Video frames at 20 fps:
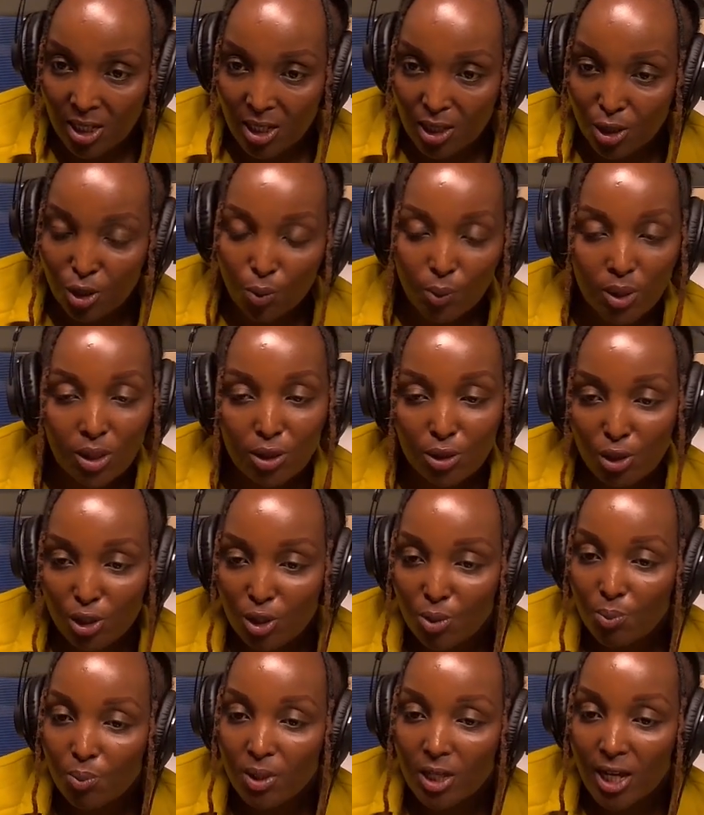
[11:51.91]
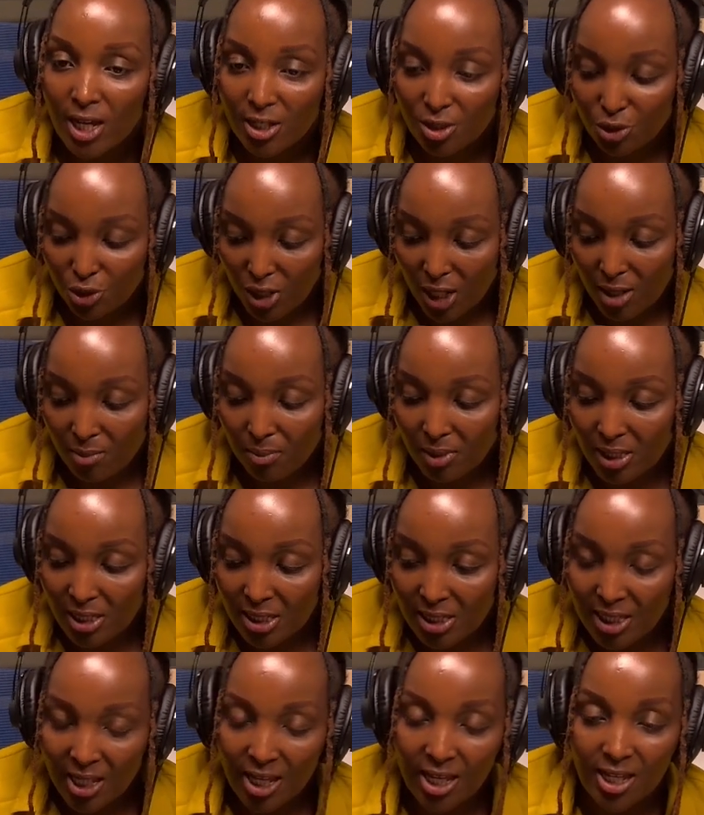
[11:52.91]
you will not be enjoyably
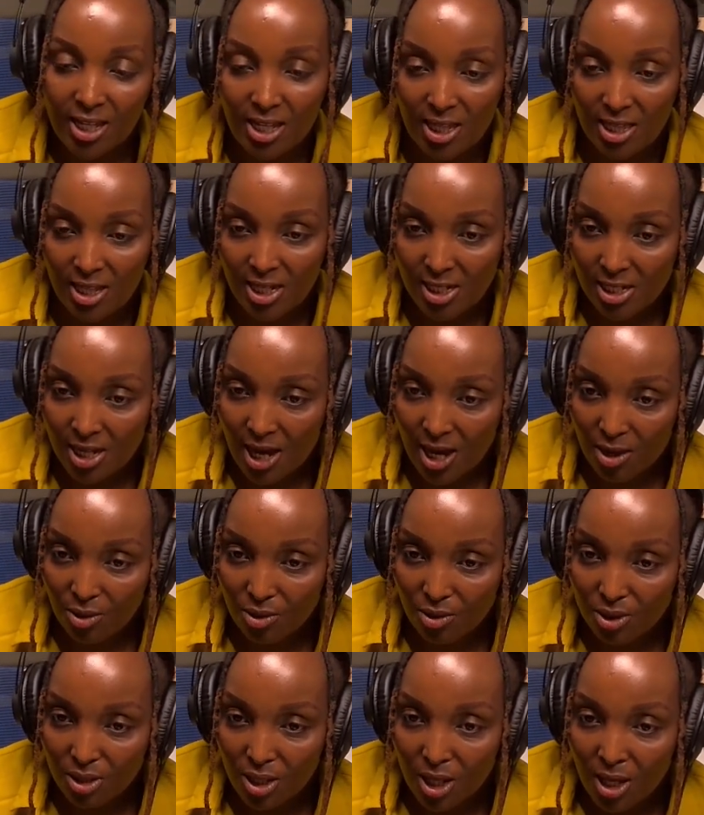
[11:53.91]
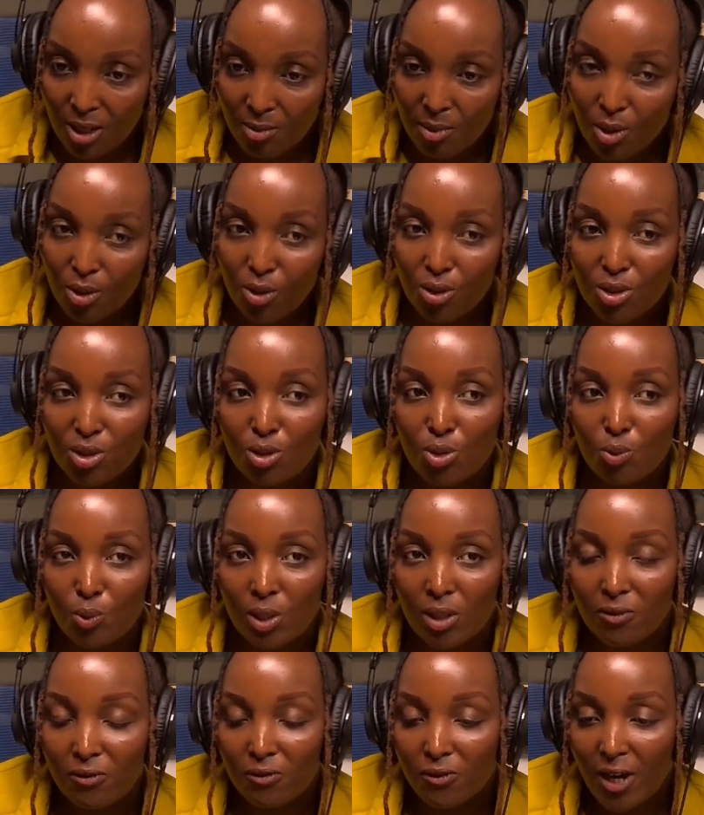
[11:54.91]
staying in that house, because you
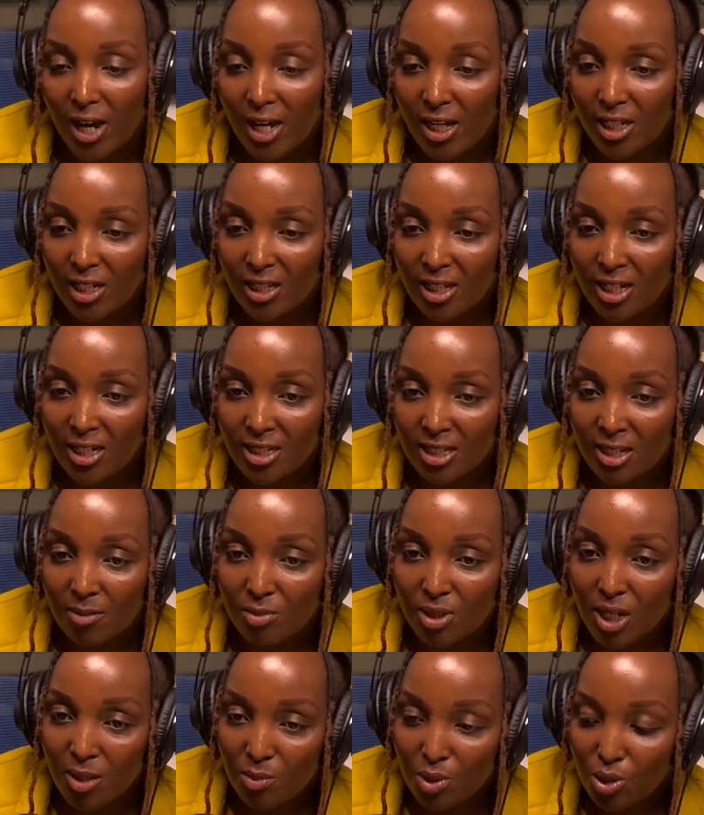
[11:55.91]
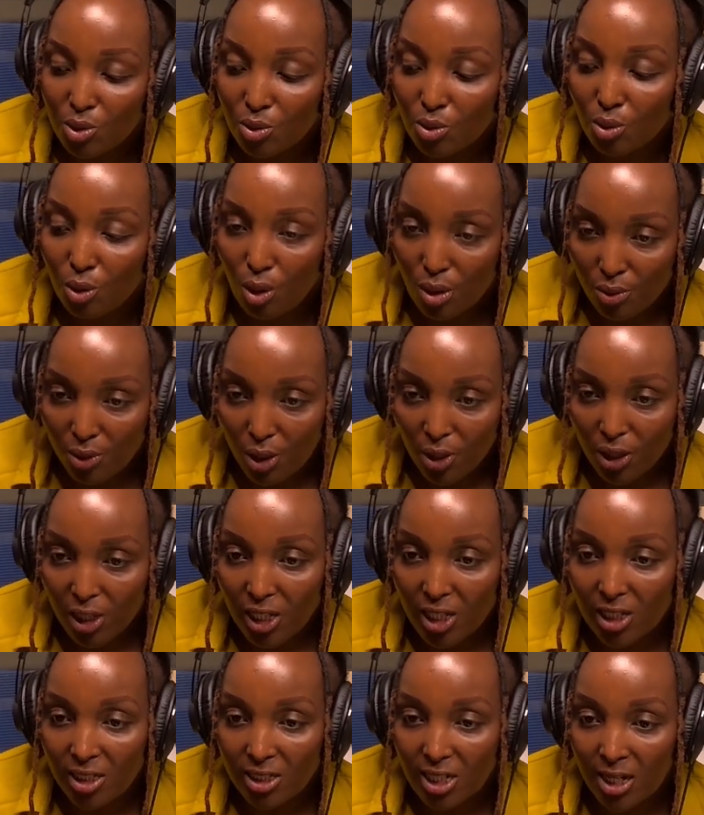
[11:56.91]
will find that sometimes you go wrong
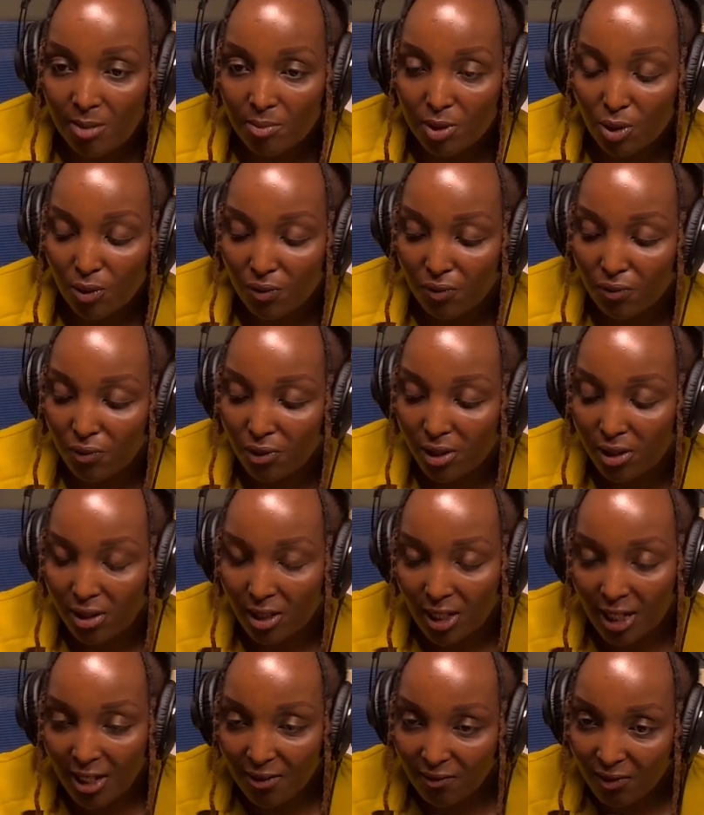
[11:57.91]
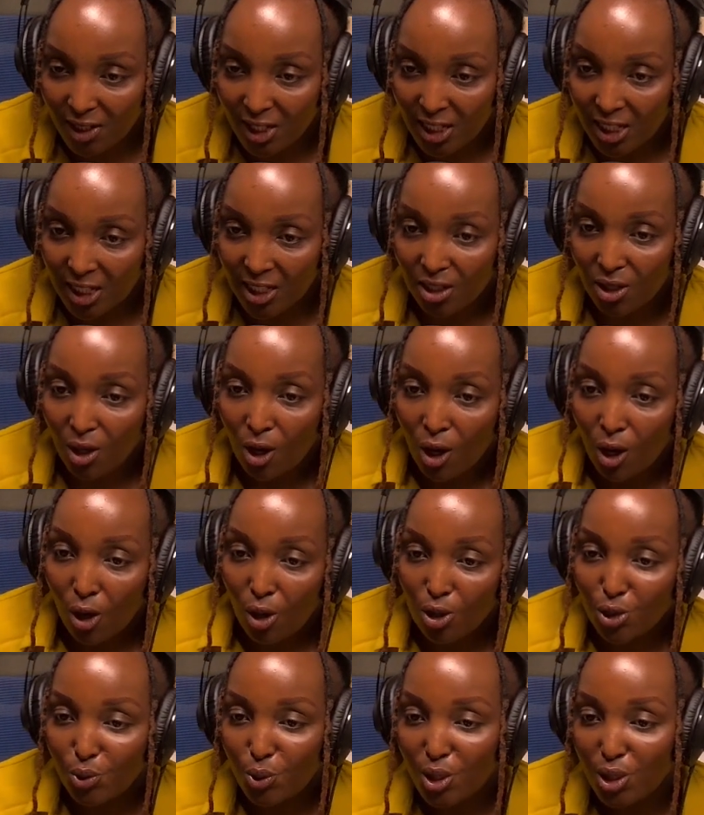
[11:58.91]
in terms of leveling or
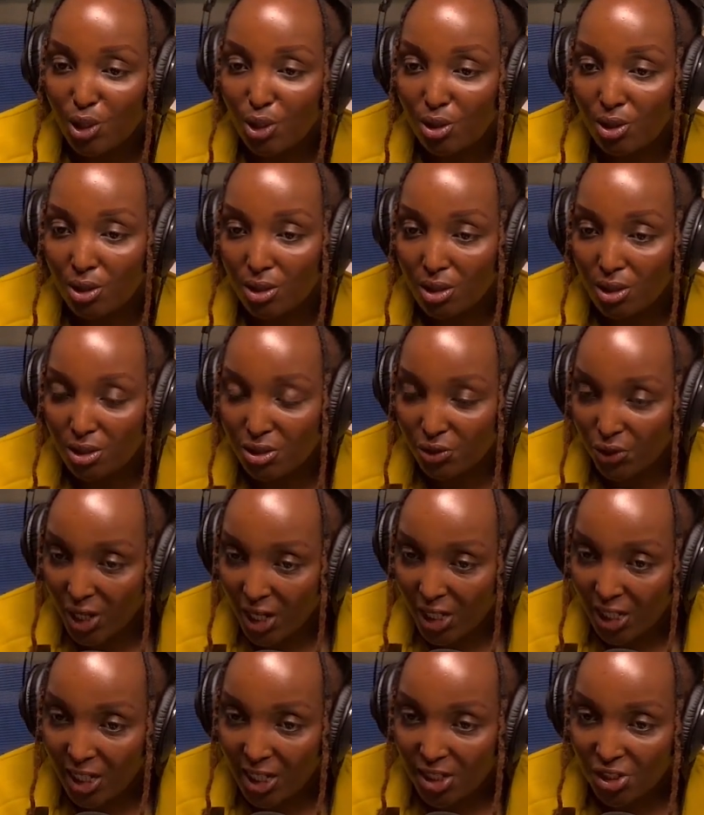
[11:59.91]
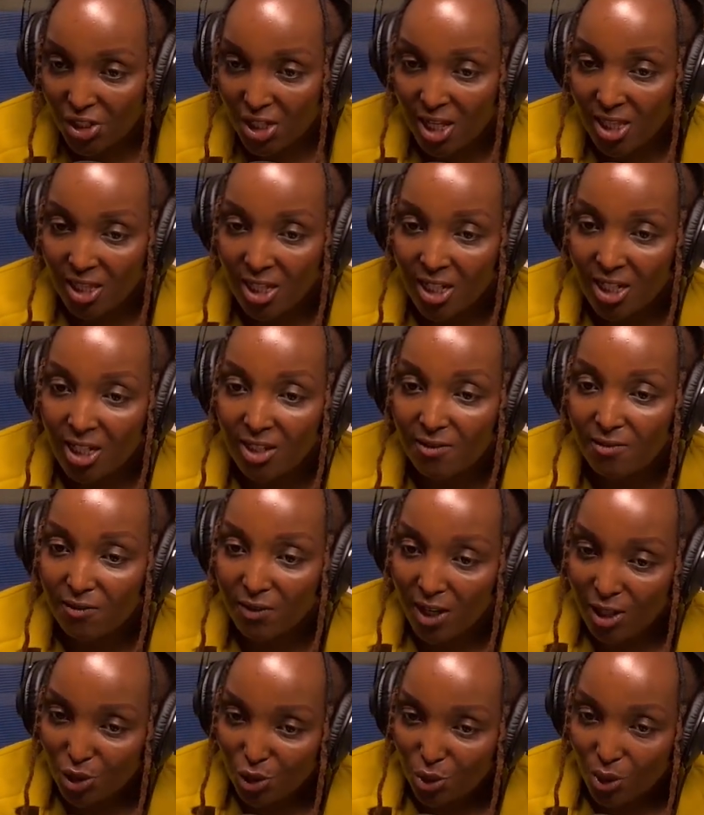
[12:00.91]
doing your drainage, and then
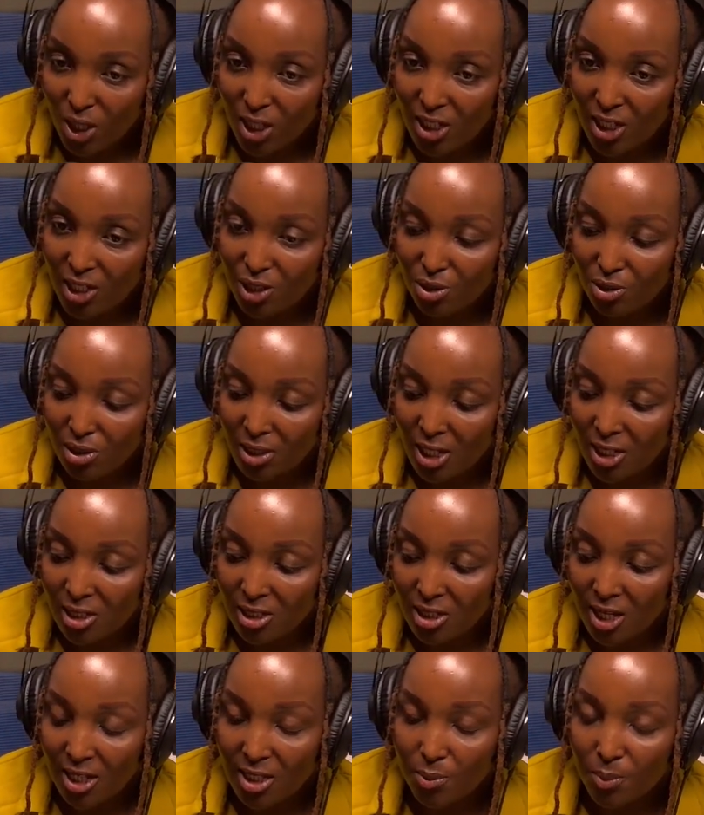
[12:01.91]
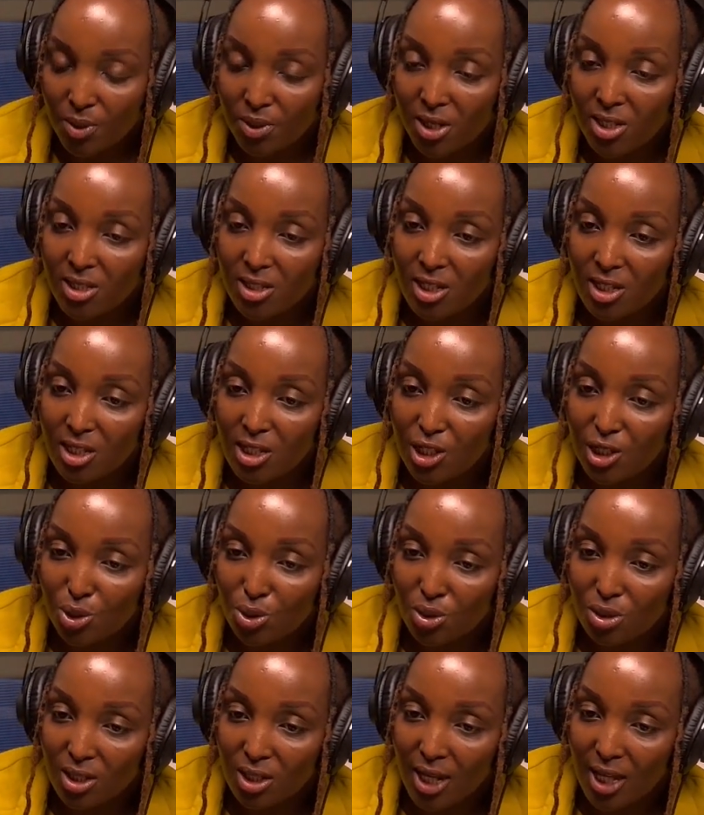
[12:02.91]
eventually you start experiencing
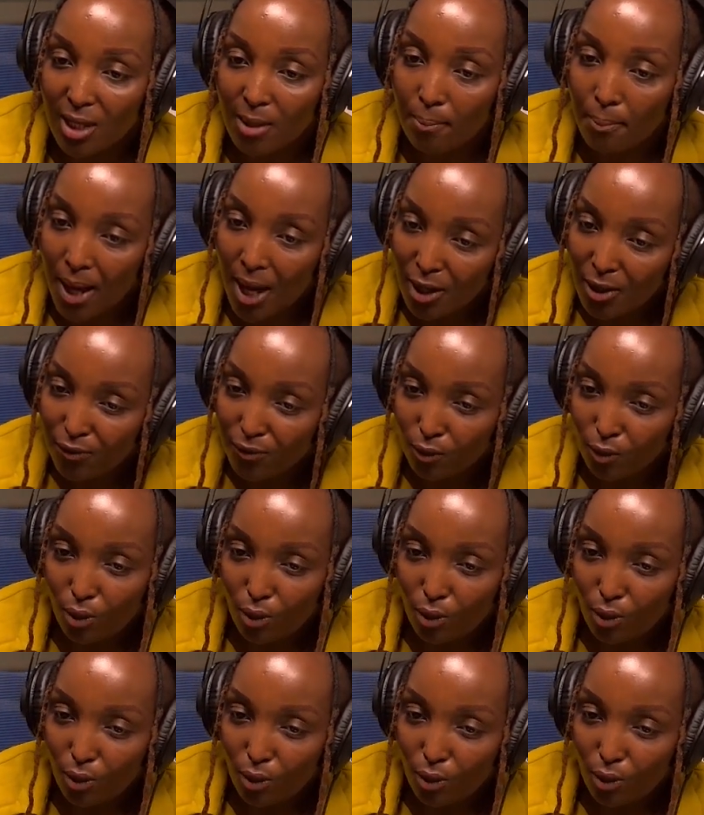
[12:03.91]
issues like backflow